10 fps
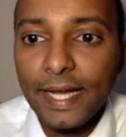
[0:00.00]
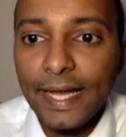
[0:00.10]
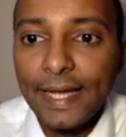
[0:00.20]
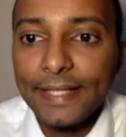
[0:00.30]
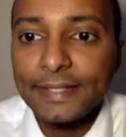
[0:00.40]

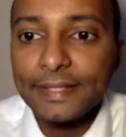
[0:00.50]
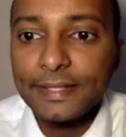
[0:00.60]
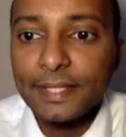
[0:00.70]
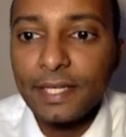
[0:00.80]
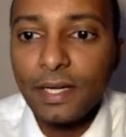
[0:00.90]
x
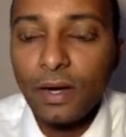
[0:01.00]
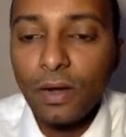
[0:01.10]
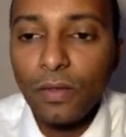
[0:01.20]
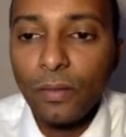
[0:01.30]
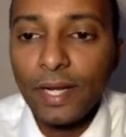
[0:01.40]

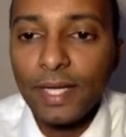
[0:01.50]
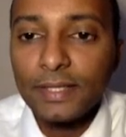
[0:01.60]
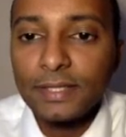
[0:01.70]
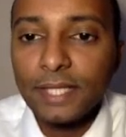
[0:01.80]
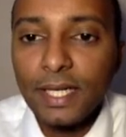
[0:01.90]
on the right
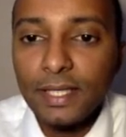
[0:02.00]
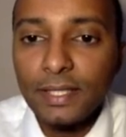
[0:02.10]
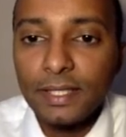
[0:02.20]
hand side,